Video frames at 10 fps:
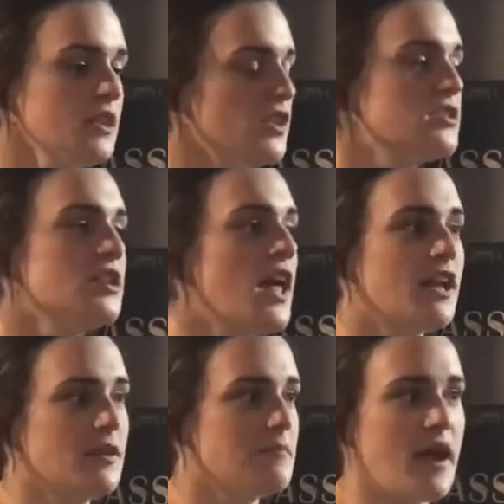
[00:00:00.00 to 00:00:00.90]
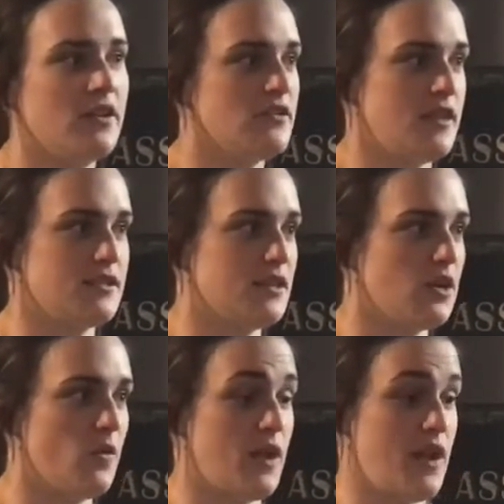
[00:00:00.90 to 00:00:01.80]
there's a lot of minor things that
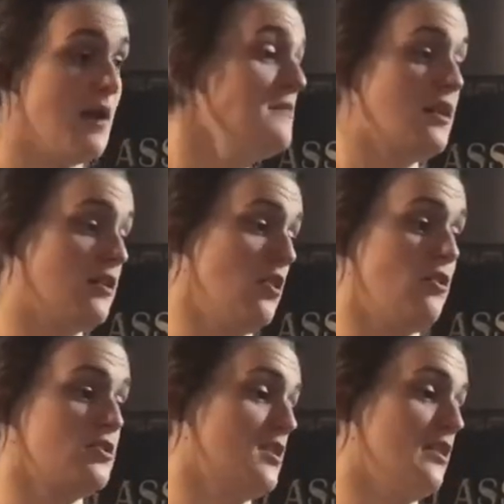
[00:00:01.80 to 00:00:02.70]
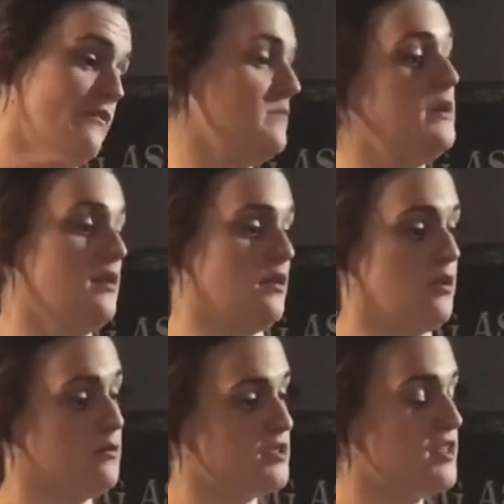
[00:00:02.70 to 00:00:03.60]
go in. I'm not a coach and I'll never be a
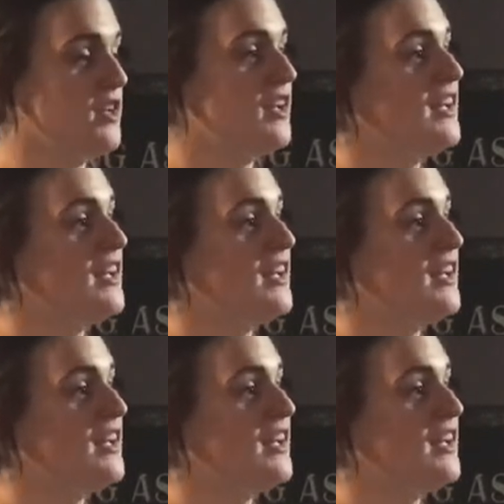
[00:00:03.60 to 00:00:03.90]
coach.